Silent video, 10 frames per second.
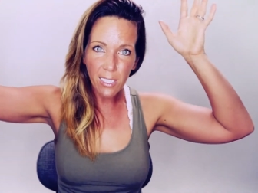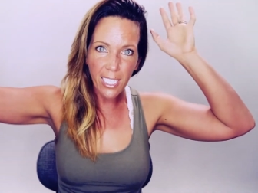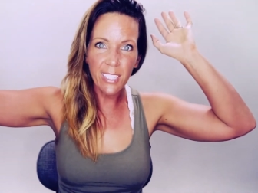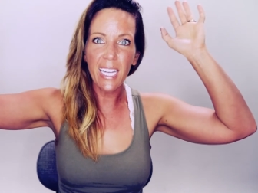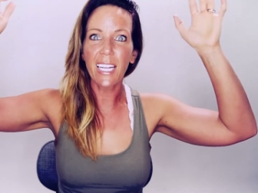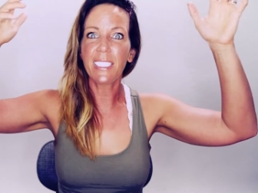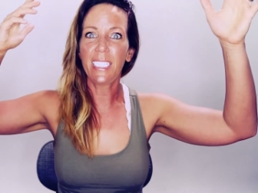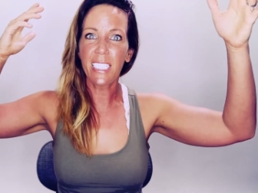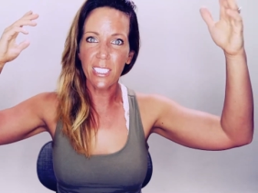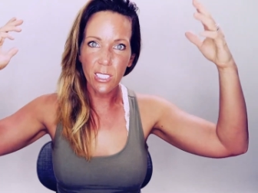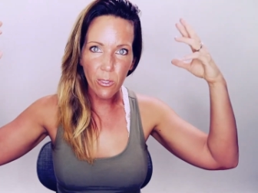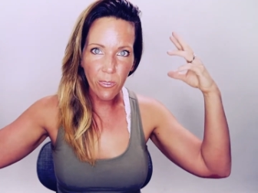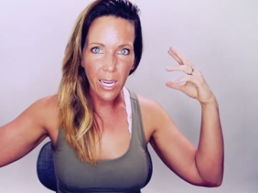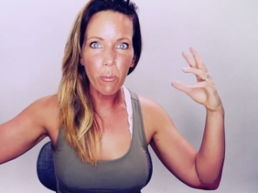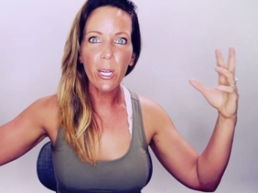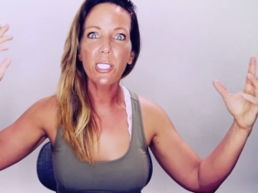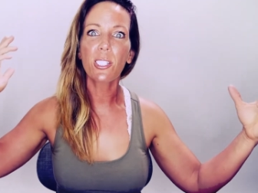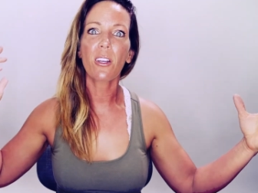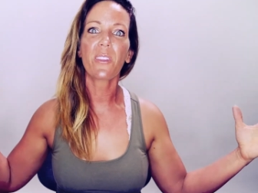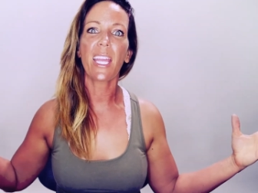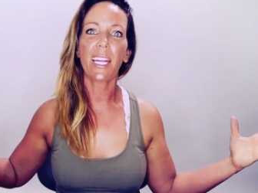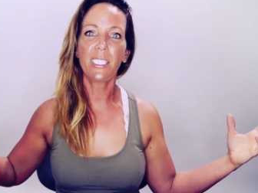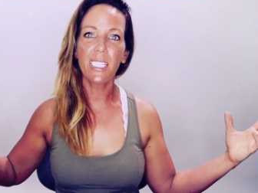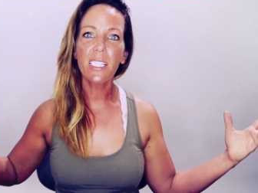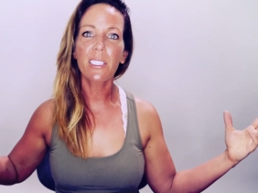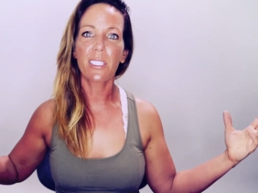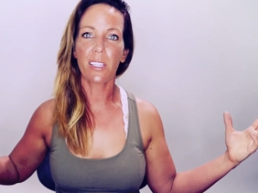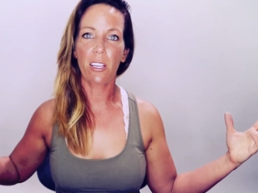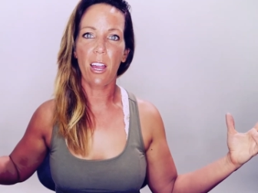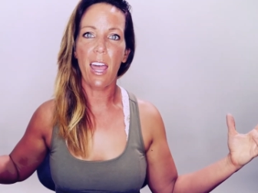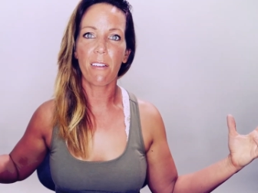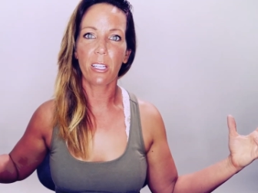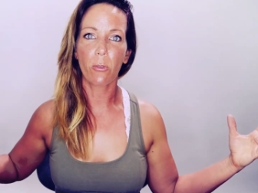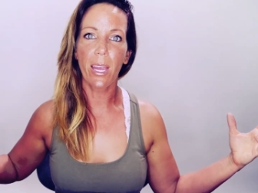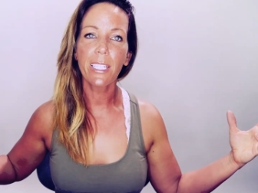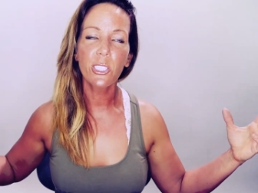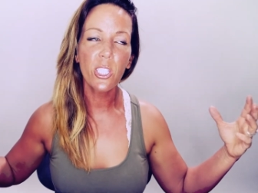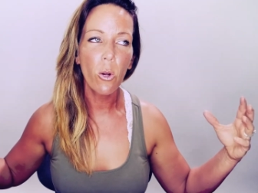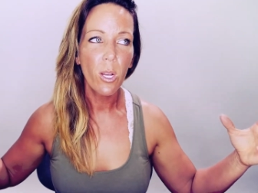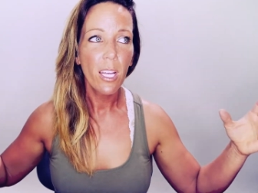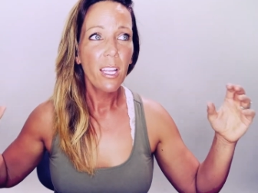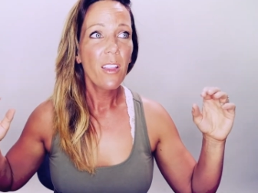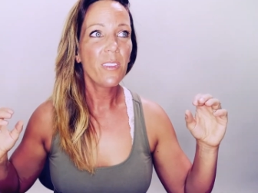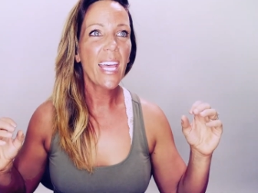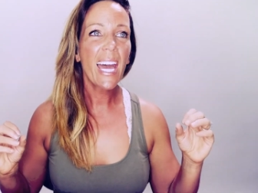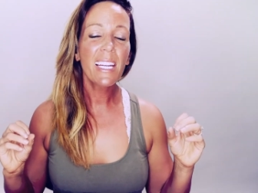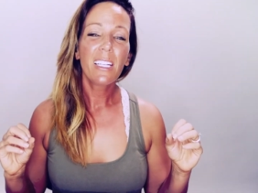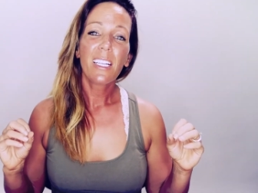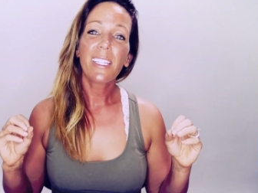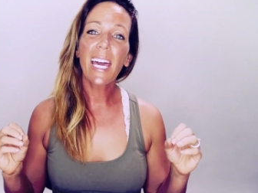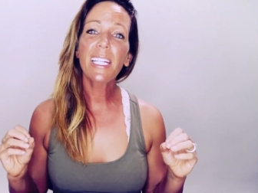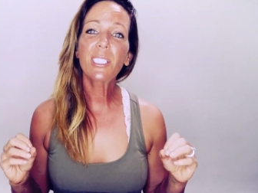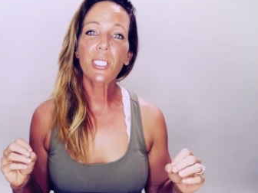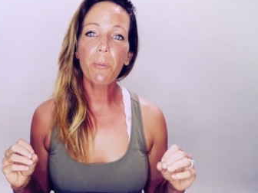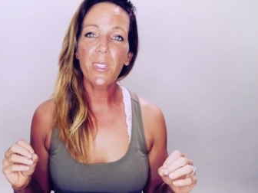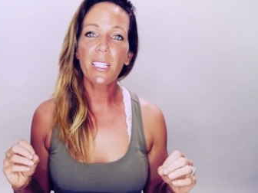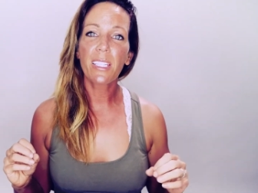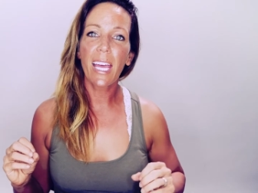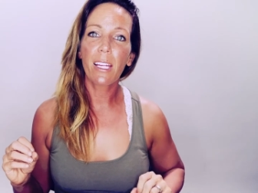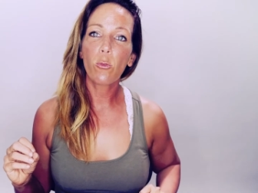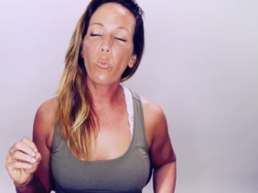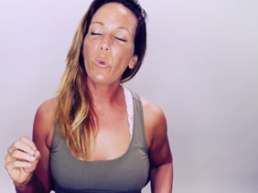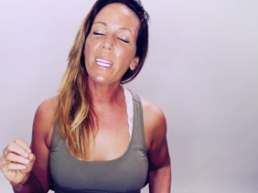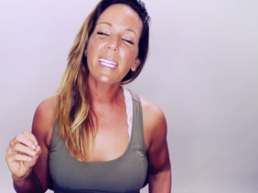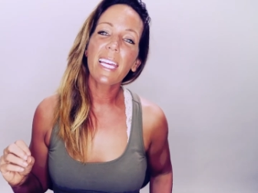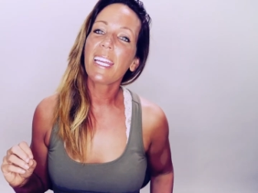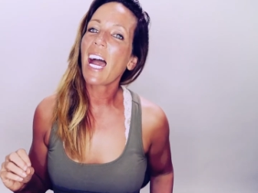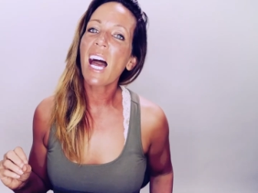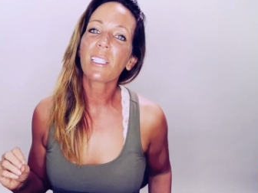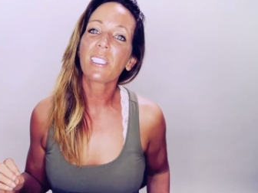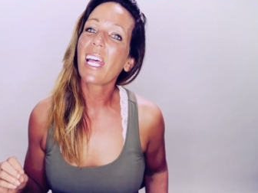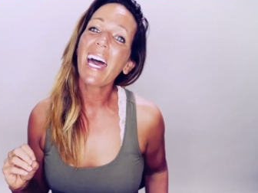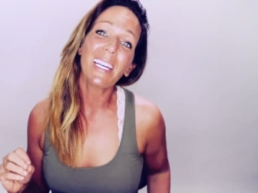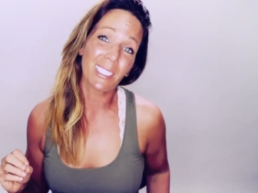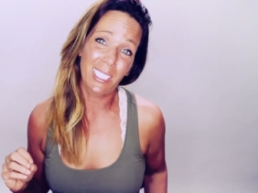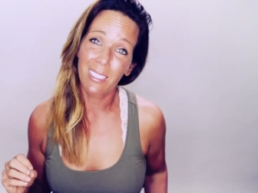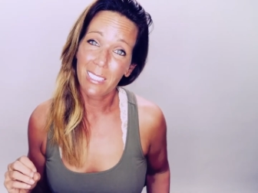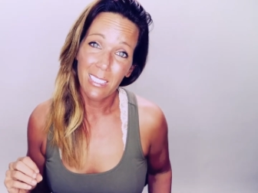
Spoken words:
Like the ideas, the vibration of the ideas that they're having, right? So that is something that we cannot let